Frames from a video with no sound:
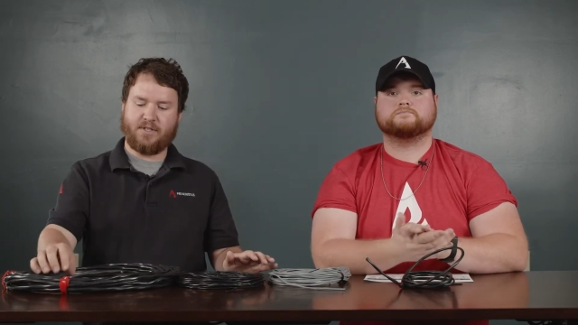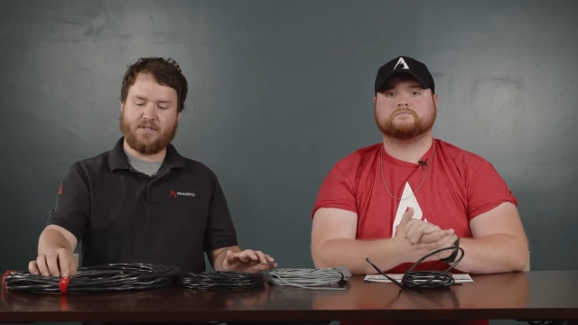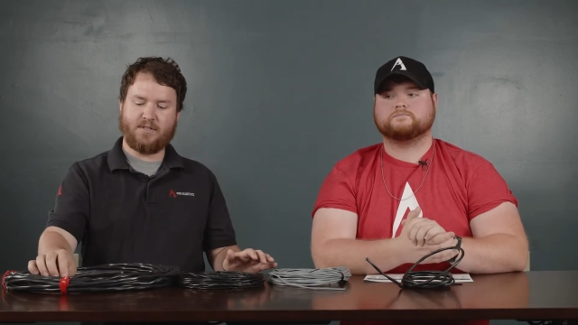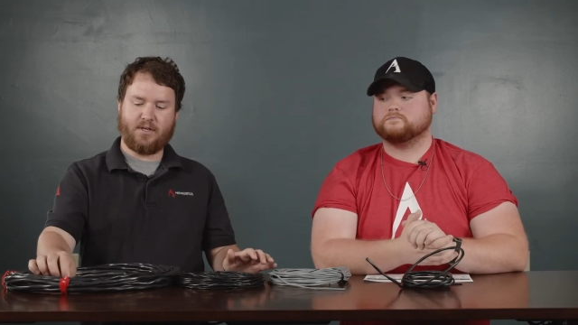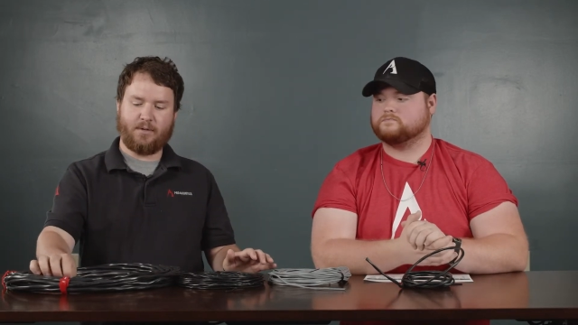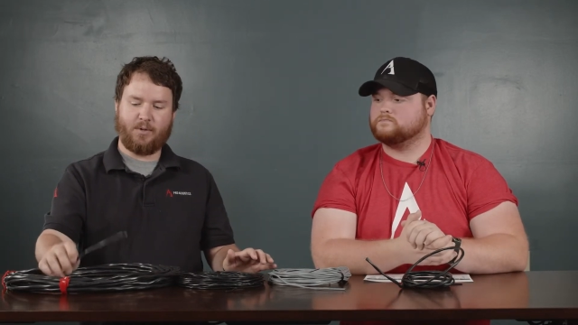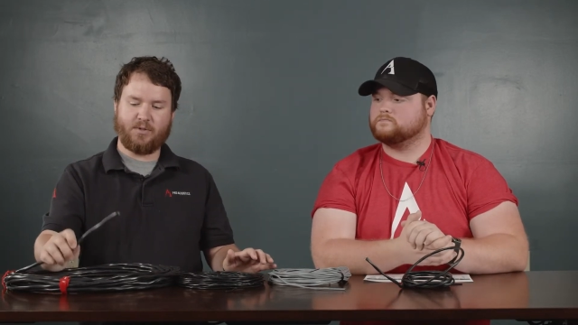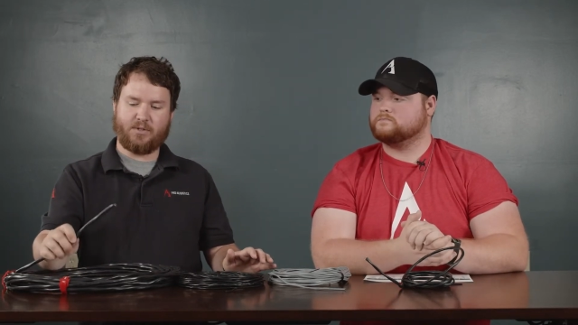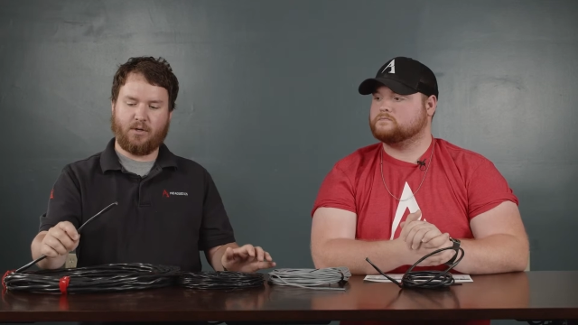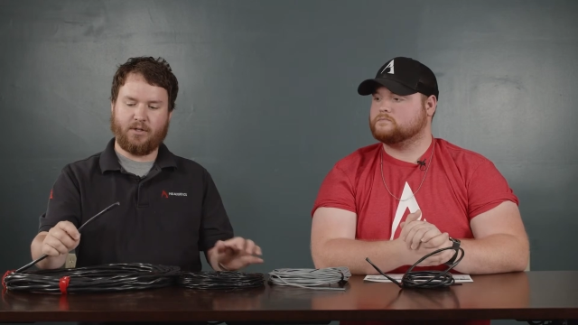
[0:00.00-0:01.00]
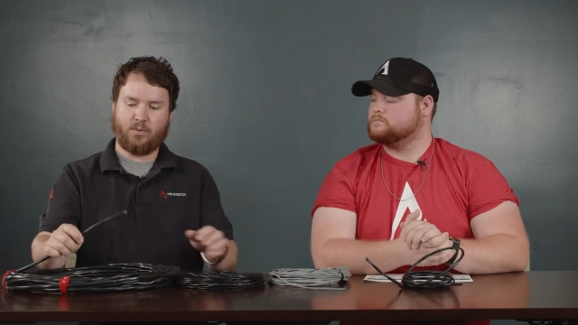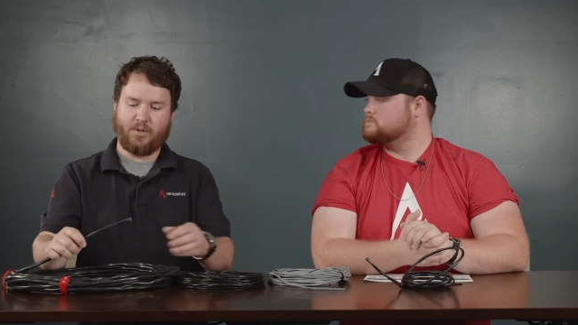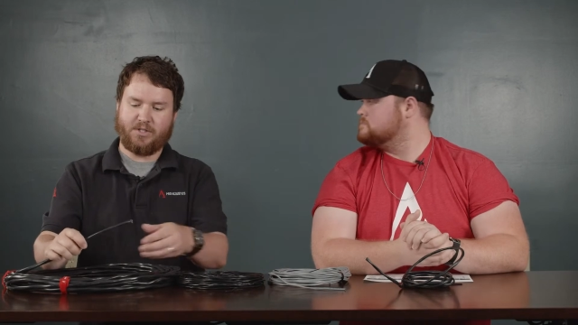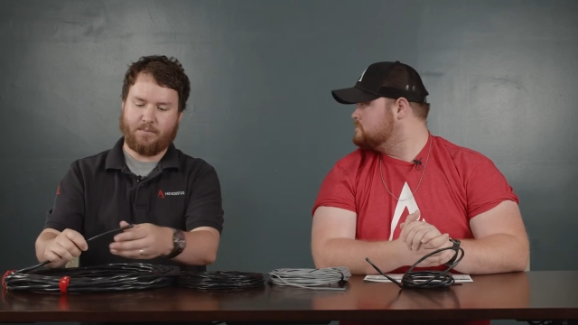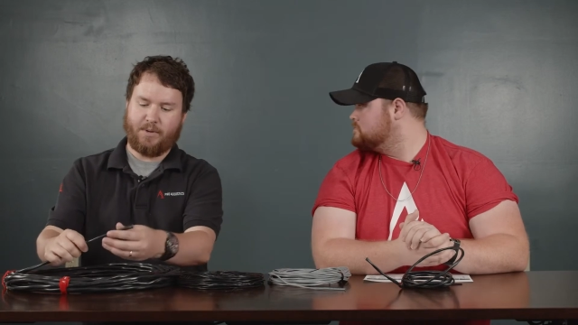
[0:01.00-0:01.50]
Speaker 1: This is going to be what's called
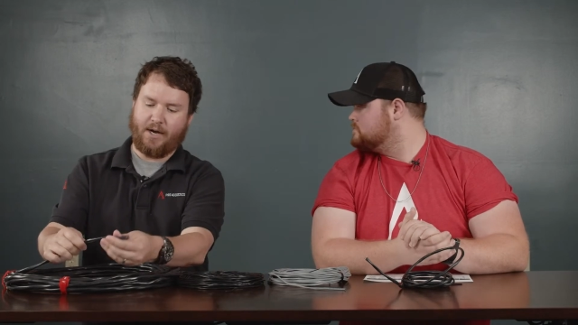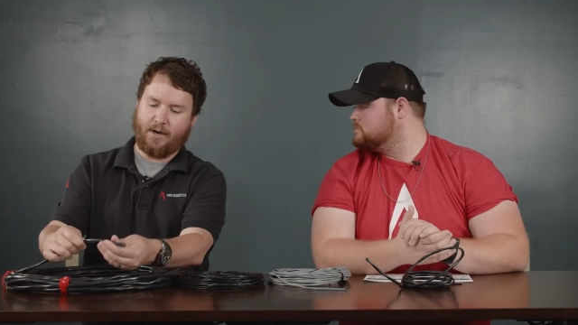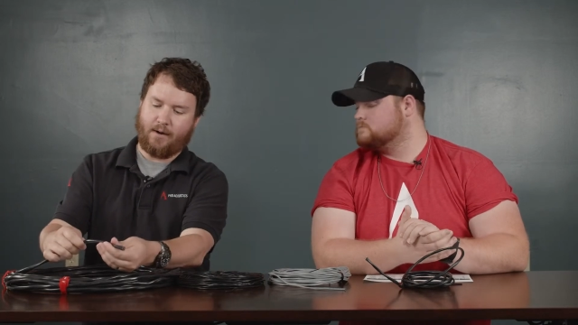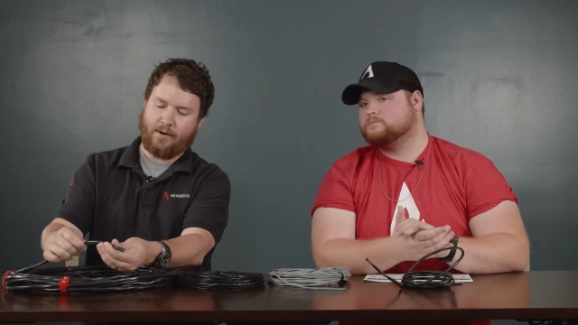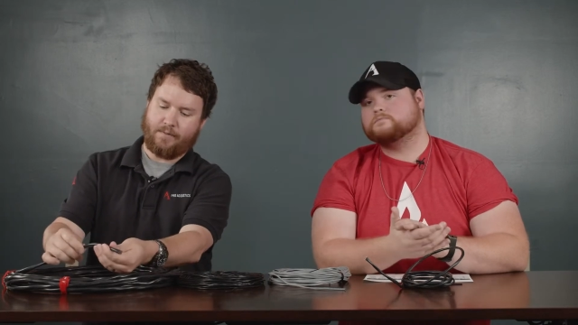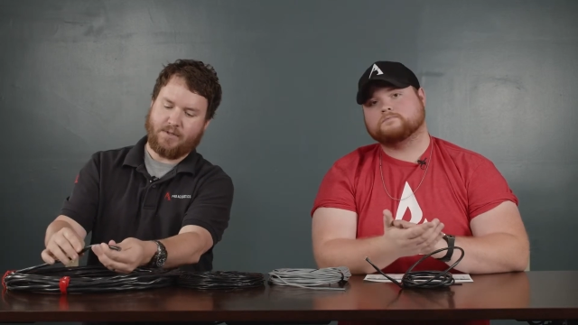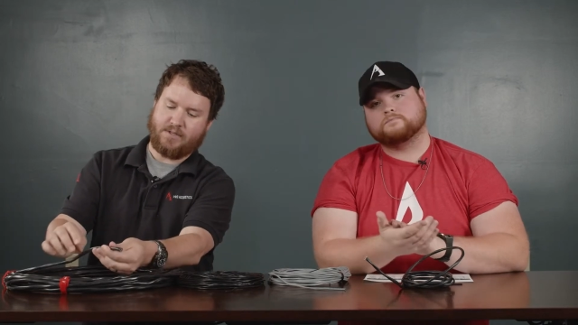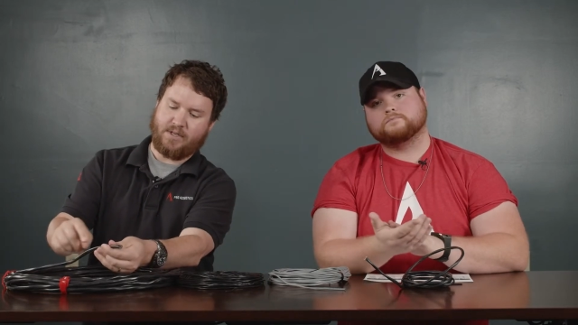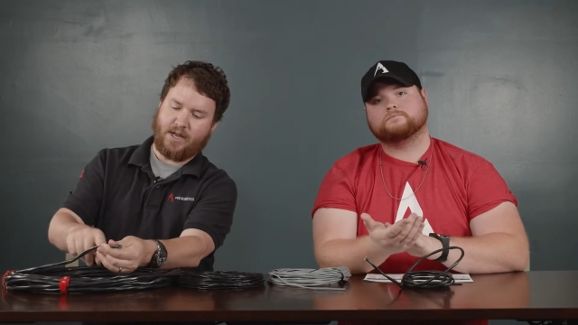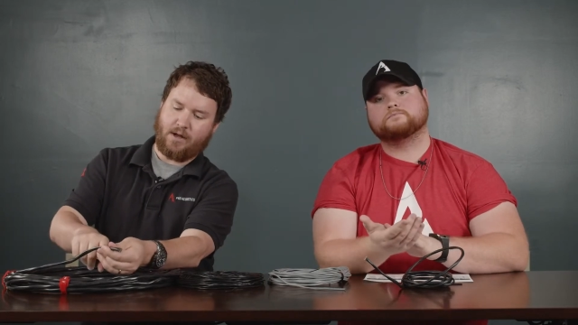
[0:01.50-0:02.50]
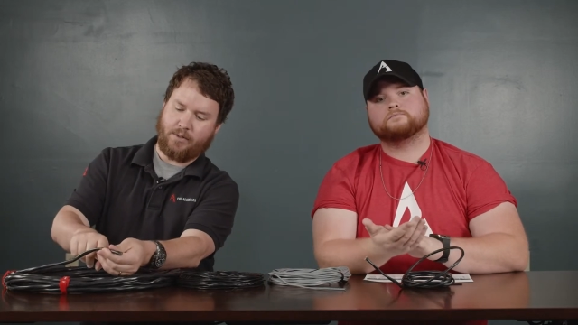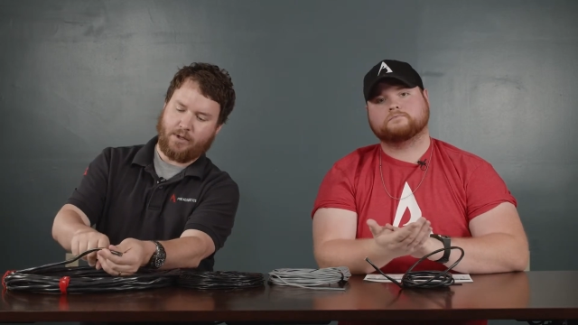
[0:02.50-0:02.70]
twisted pair. And if you see how